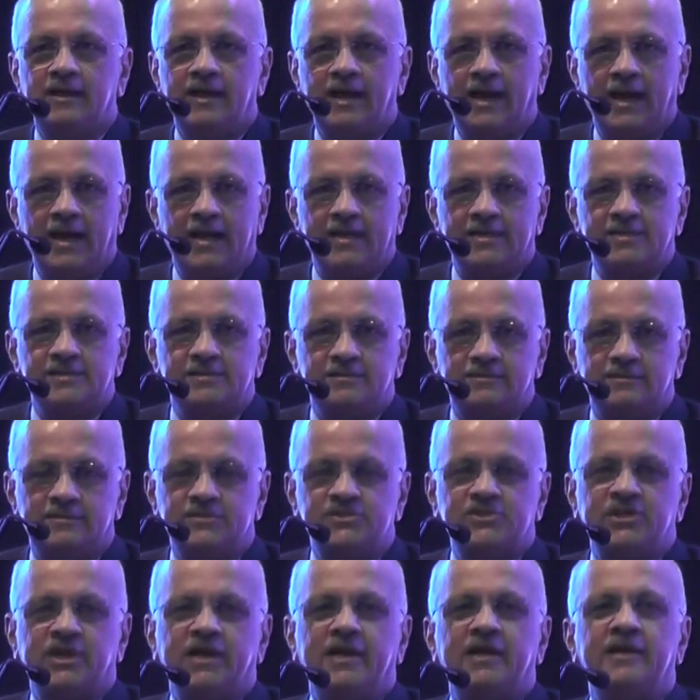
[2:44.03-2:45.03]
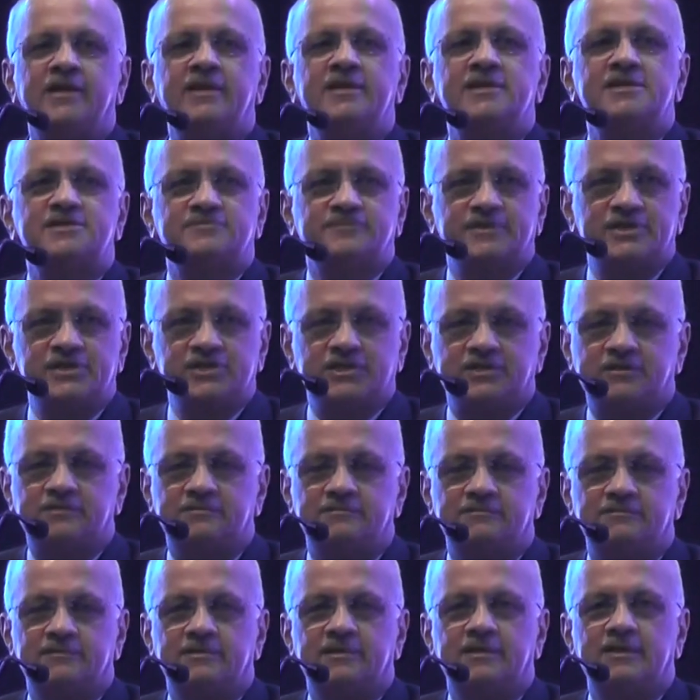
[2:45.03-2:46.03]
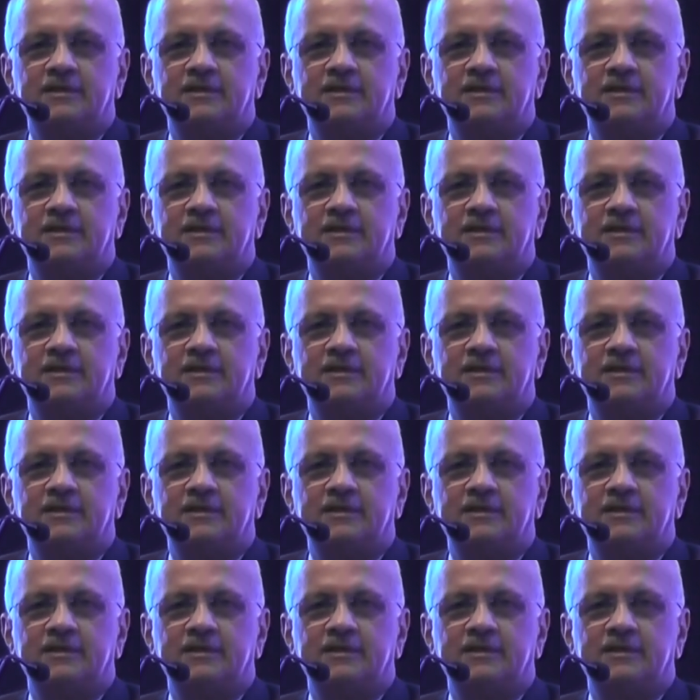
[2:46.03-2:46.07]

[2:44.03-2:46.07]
and shared his vision,